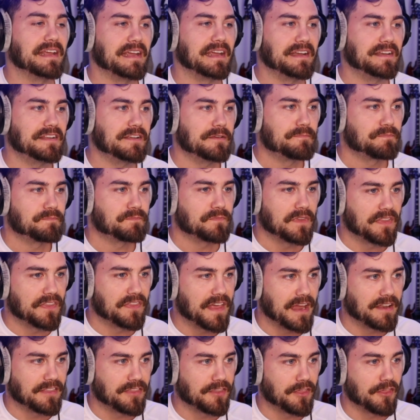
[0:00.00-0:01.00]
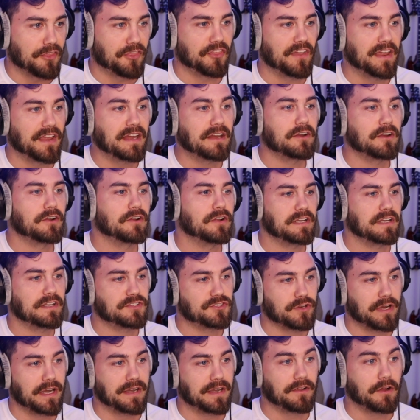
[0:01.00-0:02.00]
admitted that the thing you're going to
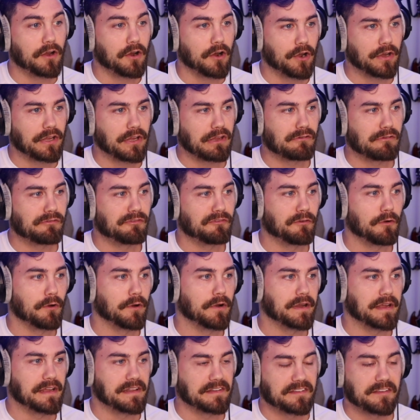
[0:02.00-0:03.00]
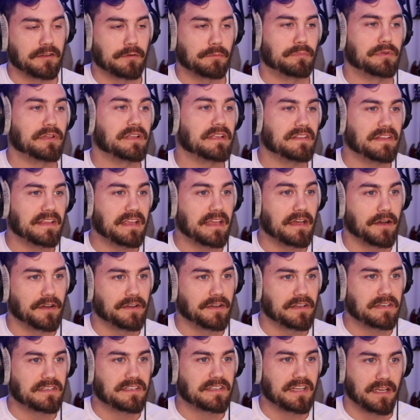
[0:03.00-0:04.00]
try to argue for is completely
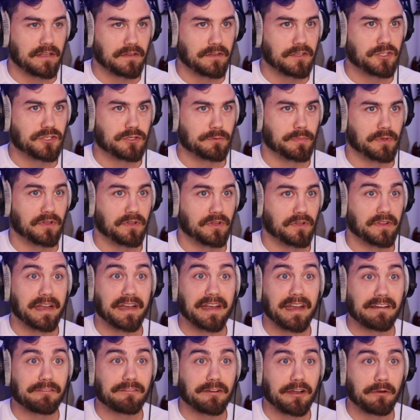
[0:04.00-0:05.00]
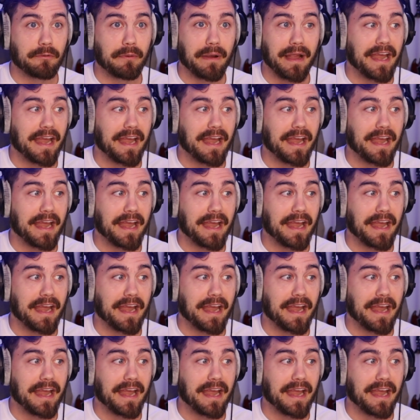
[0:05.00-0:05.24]
unintelligible in every way,